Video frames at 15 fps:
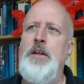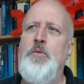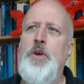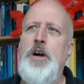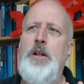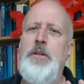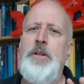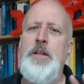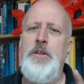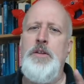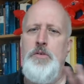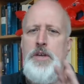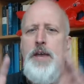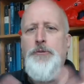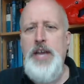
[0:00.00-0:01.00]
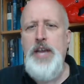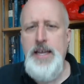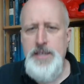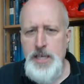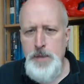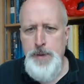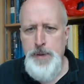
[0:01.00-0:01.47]
Well, if we
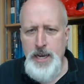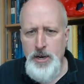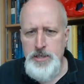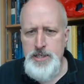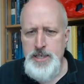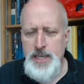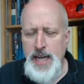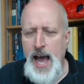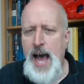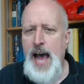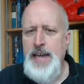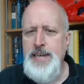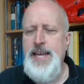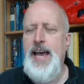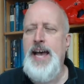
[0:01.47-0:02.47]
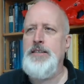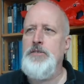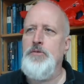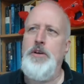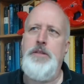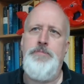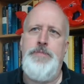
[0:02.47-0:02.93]
get to the biggest context,
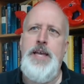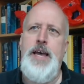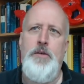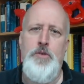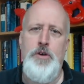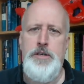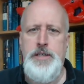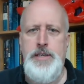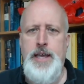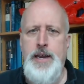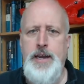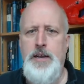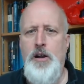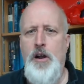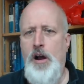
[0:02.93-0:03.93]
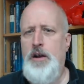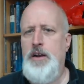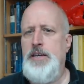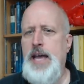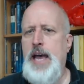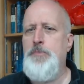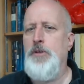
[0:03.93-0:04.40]
well, now we're getting
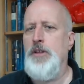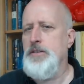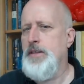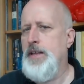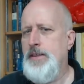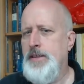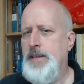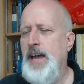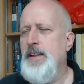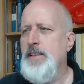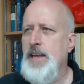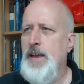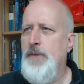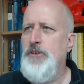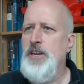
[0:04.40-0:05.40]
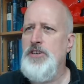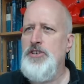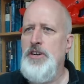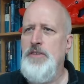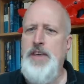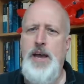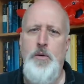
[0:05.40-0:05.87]
archetypal. Isn't that kind of the
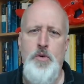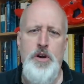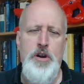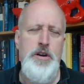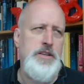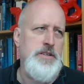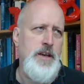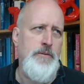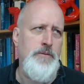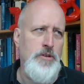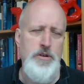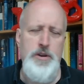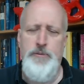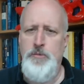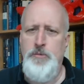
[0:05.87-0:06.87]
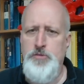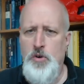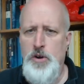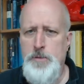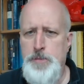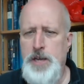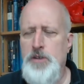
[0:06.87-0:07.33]
definition of that word, as I've learned it from
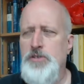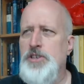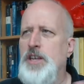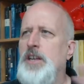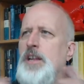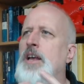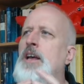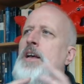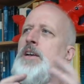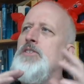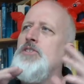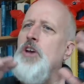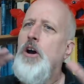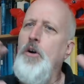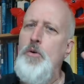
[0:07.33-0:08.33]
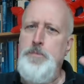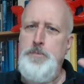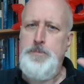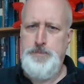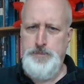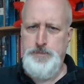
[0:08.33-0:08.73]
Jordan Peterson? So